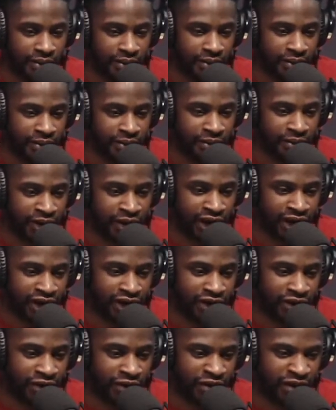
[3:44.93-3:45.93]

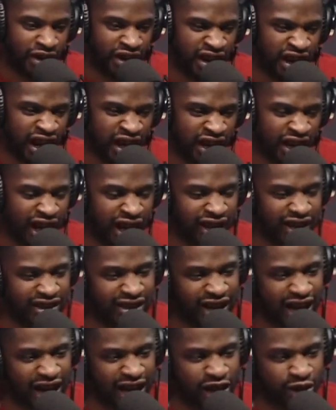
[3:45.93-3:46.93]
But a lot of
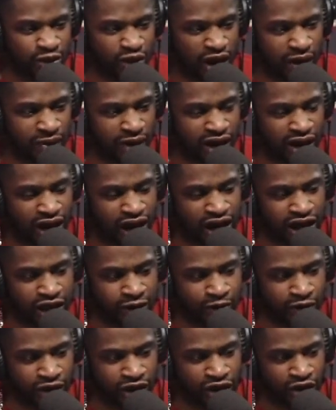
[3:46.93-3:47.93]
times when I meet
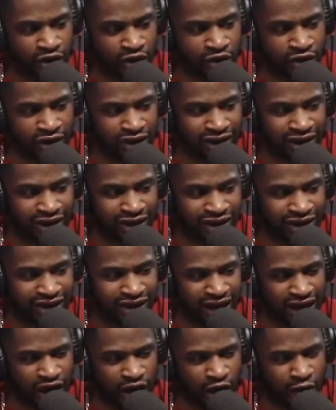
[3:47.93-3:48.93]
entrepreneurs,
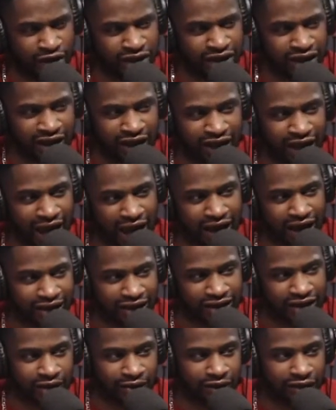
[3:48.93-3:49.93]
they always lack
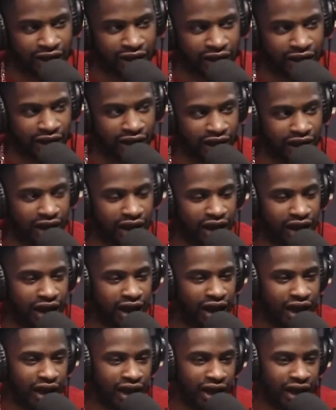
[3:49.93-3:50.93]
something.
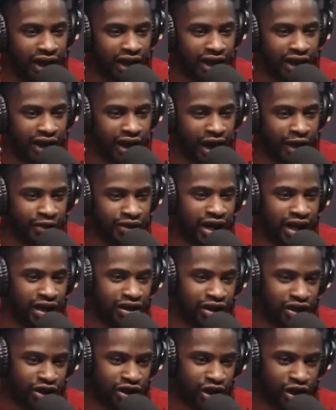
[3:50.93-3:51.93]
And I was
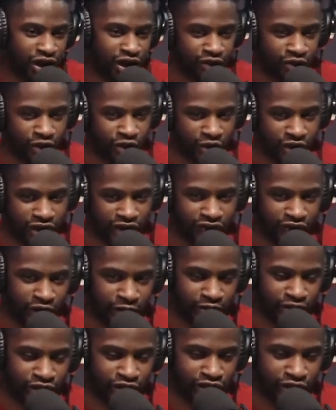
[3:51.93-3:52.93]
actually talking with one of our
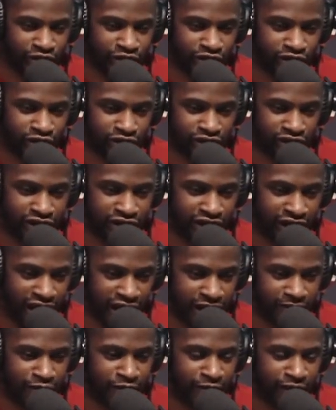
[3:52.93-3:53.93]
producers,
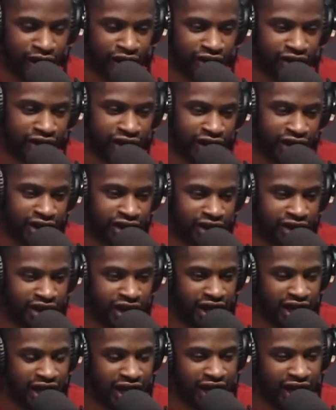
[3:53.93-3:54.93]
Gabe, about this.
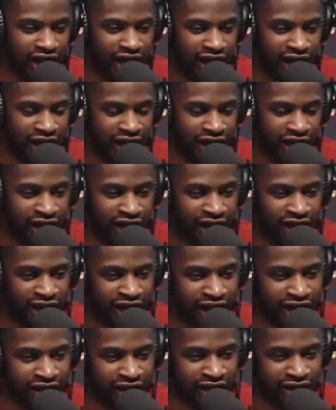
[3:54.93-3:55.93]
Mm-hmm. And a
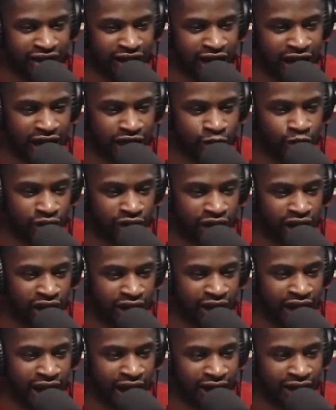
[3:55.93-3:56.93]
lot of the times what they
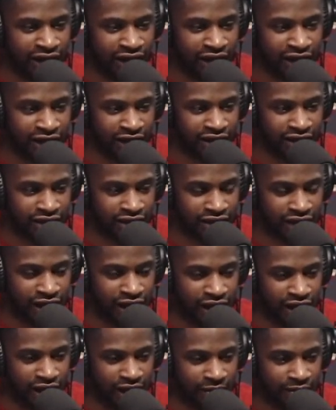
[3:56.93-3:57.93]
lack is
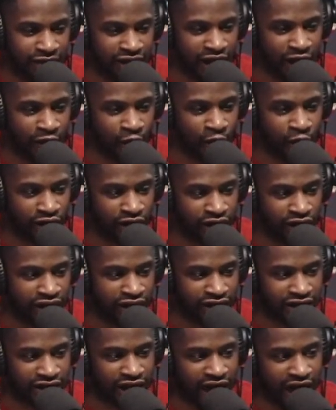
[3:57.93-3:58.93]
that
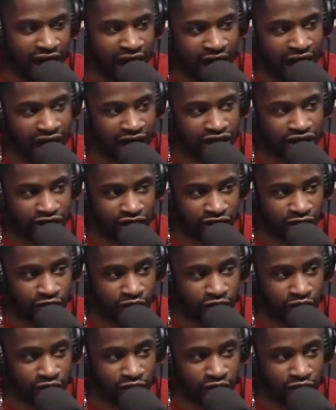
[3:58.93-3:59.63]
willingness to actually